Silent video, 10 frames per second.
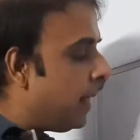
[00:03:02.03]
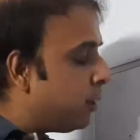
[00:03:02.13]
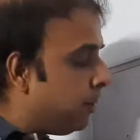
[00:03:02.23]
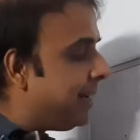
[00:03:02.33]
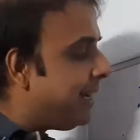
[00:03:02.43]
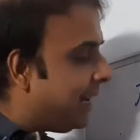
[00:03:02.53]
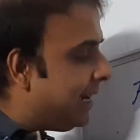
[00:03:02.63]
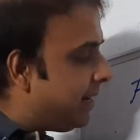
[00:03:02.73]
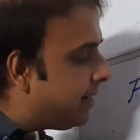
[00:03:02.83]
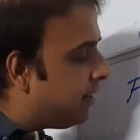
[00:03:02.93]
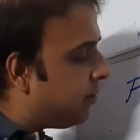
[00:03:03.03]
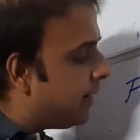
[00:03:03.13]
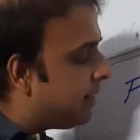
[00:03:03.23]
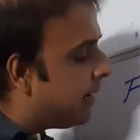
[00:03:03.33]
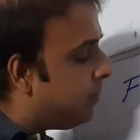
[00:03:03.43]
So basically it is the
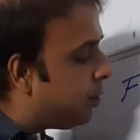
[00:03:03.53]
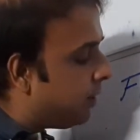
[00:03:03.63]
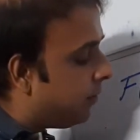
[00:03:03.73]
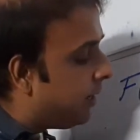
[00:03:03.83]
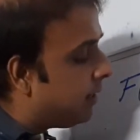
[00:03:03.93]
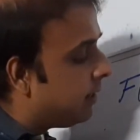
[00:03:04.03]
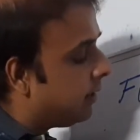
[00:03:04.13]
transcription, right?